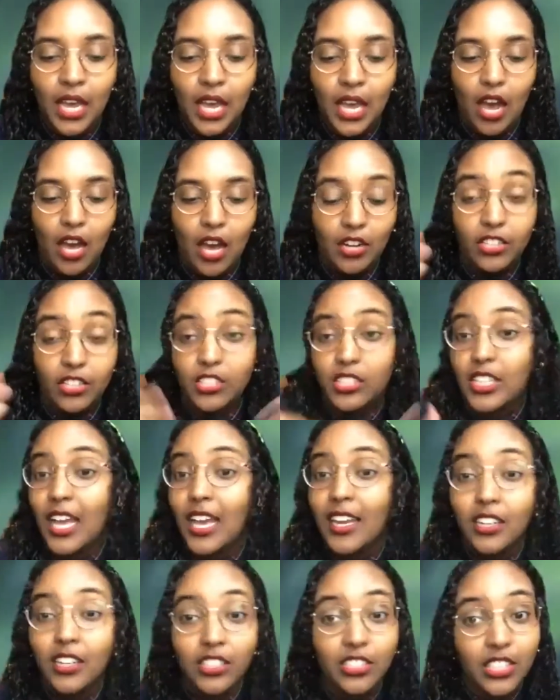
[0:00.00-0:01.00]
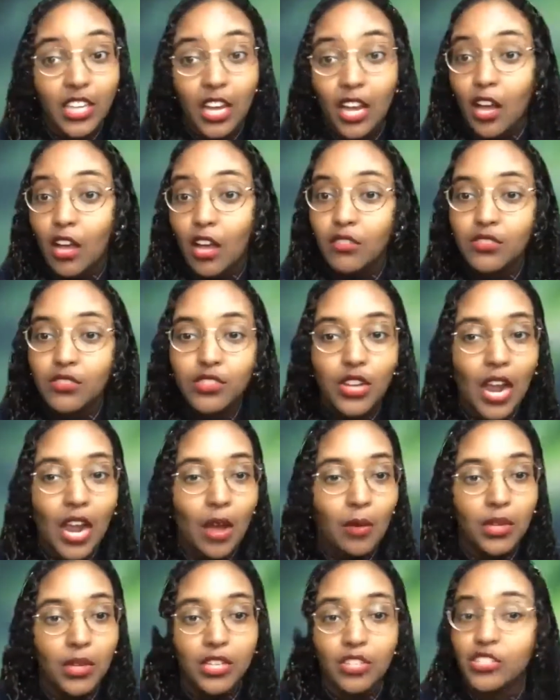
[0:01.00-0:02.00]
understand ourselves. They're how we
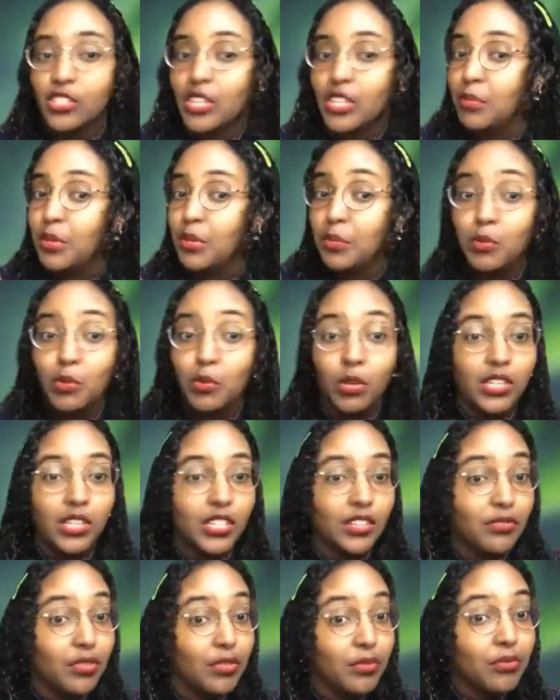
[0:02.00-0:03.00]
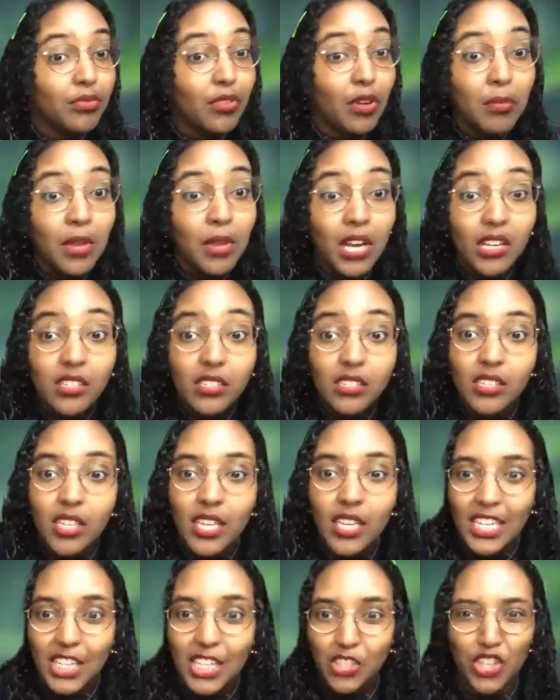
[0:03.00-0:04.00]
understand people who are different from us and
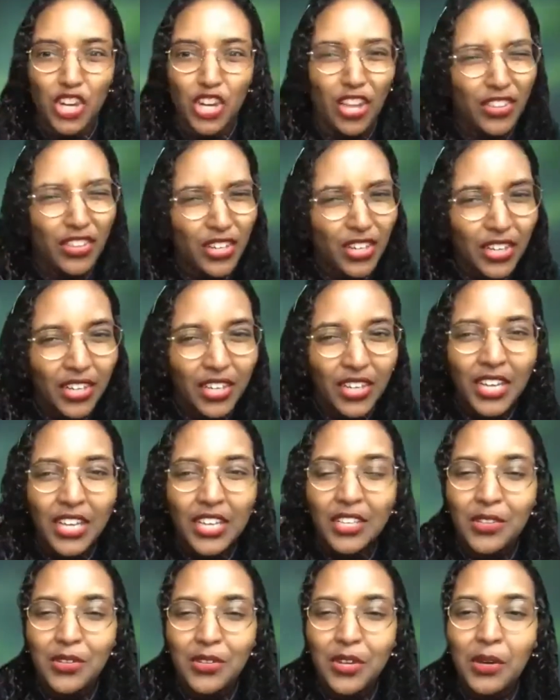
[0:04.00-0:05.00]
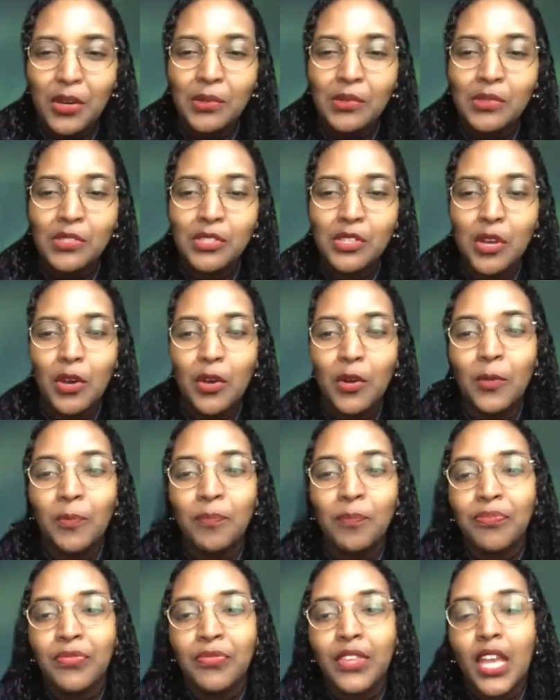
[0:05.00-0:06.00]
each other, So
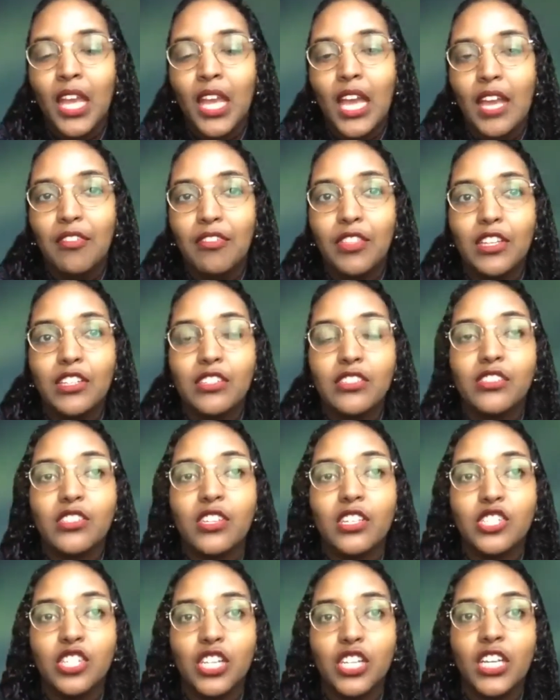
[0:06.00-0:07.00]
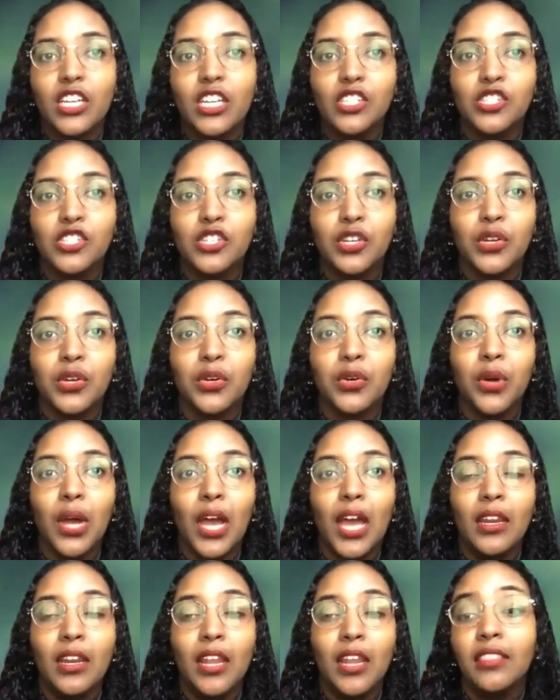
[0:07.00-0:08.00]
if there's such an issue,
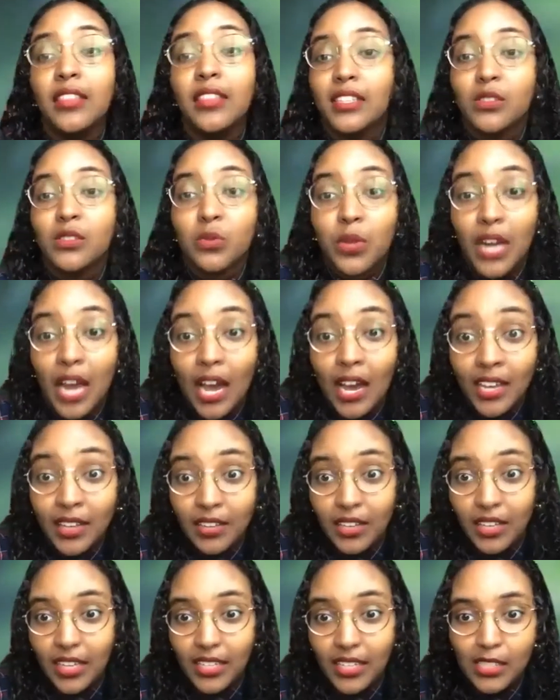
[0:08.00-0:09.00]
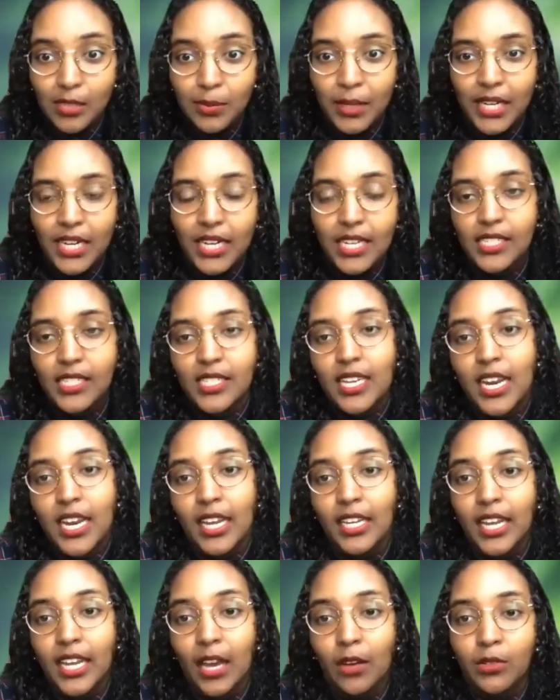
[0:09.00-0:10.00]
and that's what I experienced and I
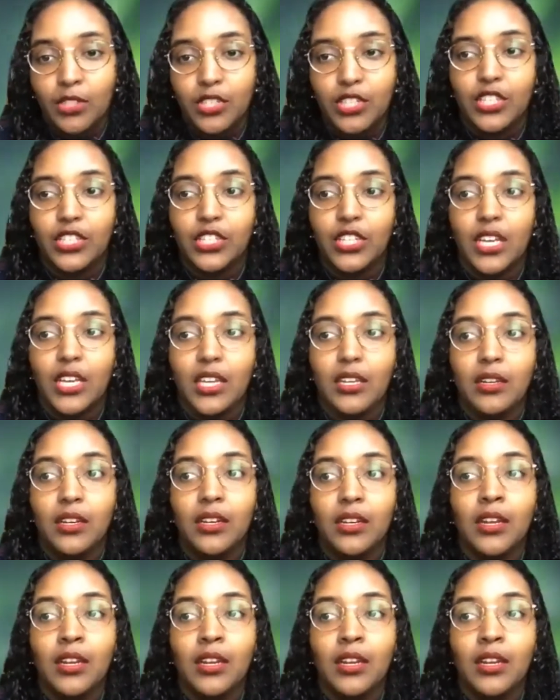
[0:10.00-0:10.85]
encountered in